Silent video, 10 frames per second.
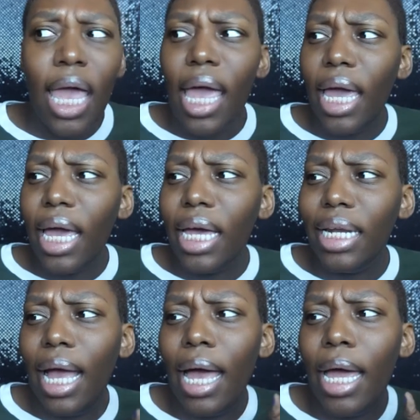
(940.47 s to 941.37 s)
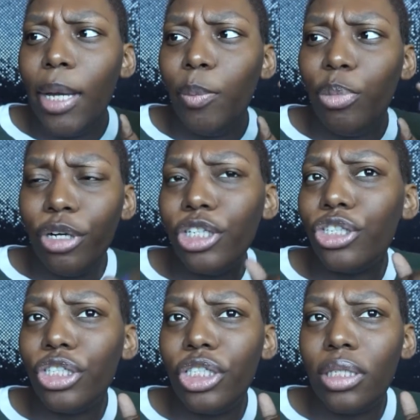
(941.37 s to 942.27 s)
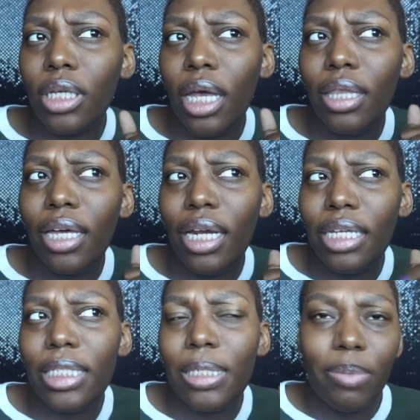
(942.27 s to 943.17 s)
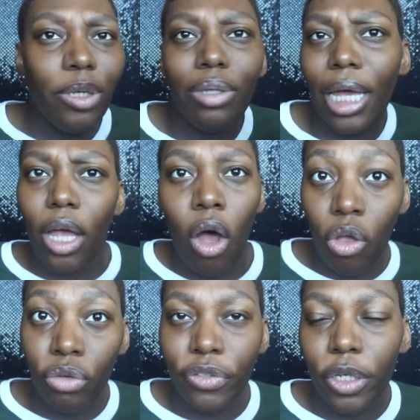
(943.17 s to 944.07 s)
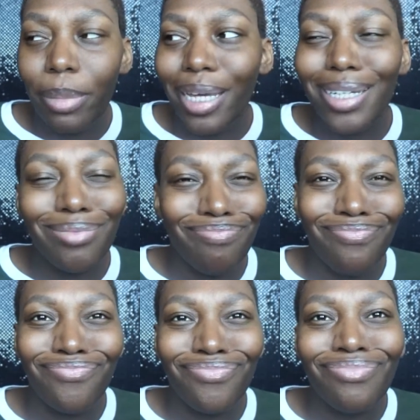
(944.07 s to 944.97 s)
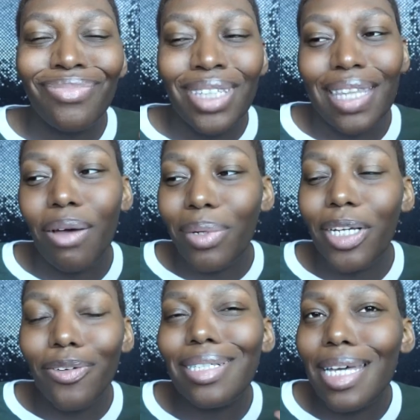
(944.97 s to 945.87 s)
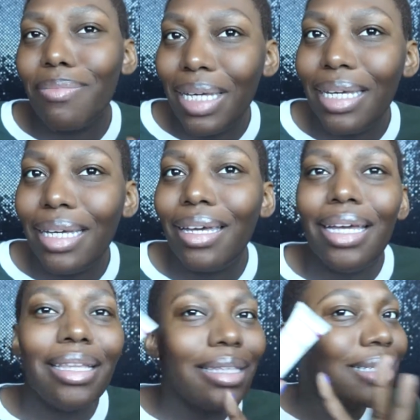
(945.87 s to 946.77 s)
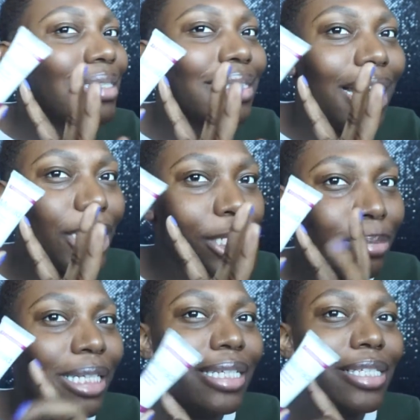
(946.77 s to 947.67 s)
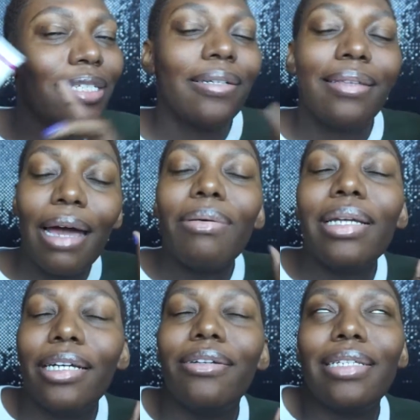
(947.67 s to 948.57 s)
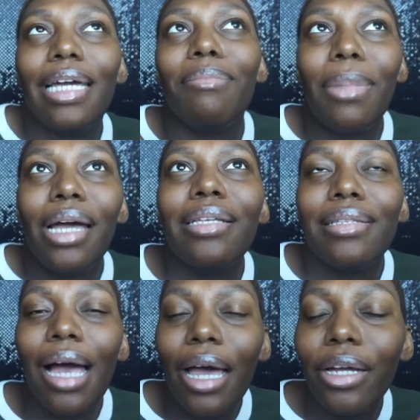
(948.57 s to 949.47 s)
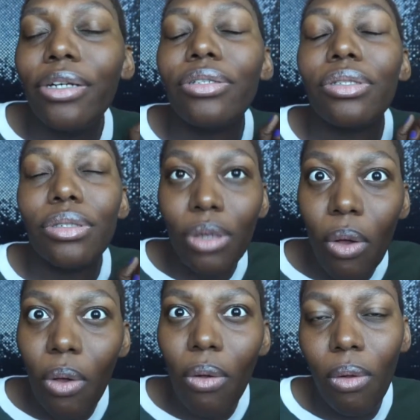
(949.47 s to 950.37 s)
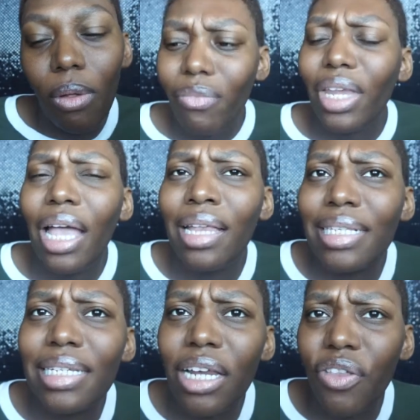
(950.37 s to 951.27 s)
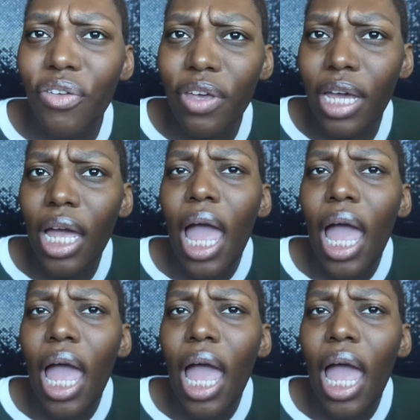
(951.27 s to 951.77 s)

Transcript: and I'm pretty sure she said that it's spilled like all over her bed. That would irritate me. This is not cheap cleanser. That would irritate my entire soul. And that's another thing.